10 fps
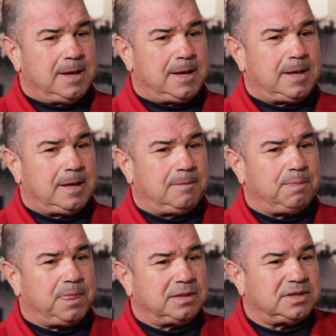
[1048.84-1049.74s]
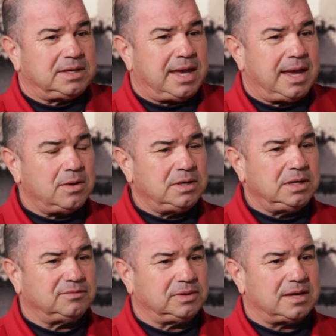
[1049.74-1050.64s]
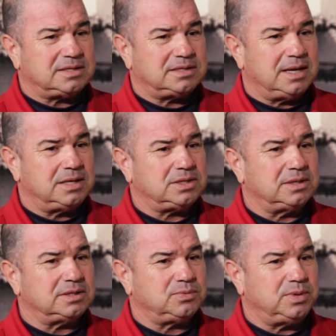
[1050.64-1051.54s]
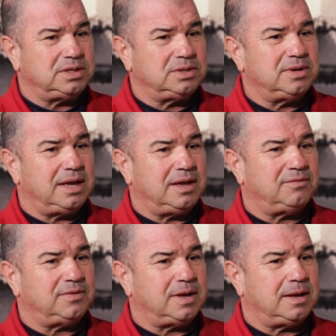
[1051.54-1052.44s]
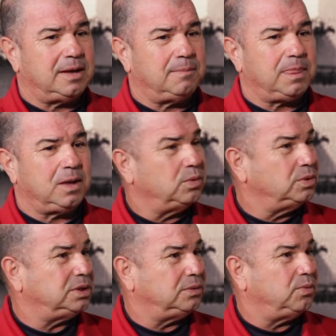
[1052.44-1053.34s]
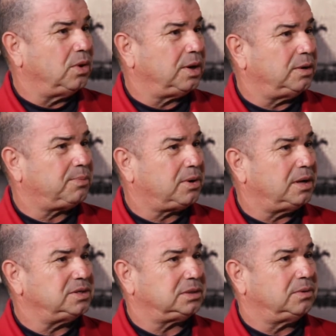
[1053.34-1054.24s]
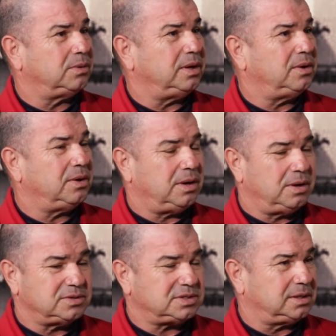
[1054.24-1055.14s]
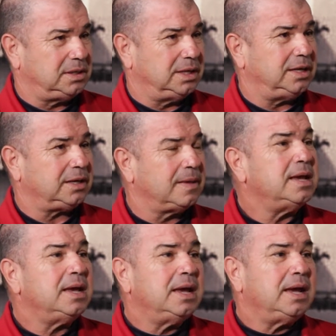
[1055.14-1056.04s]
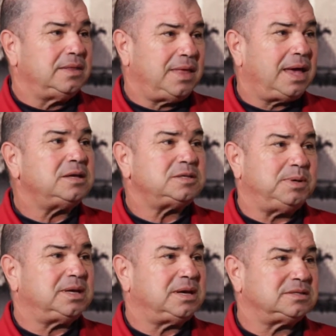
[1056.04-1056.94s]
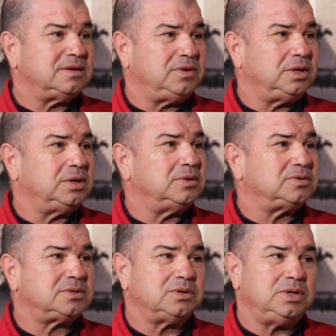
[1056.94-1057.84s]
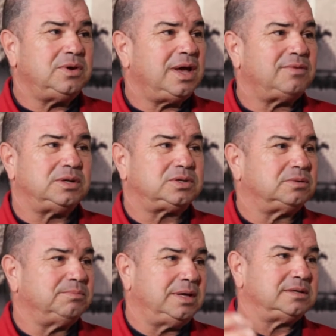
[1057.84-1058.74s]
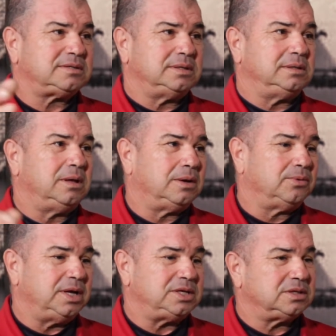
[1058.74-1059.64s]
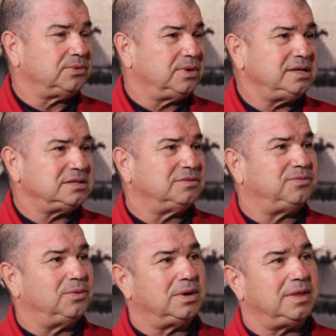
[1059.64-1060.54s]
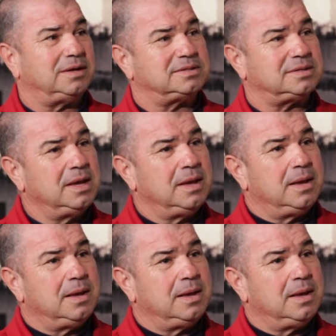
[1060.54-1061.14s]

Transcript: At the County of Los Angeles, we do have a Wounded Warrior project where we host a clinic, and that is because of you. So you have a tremendously long reach, and the reason for that is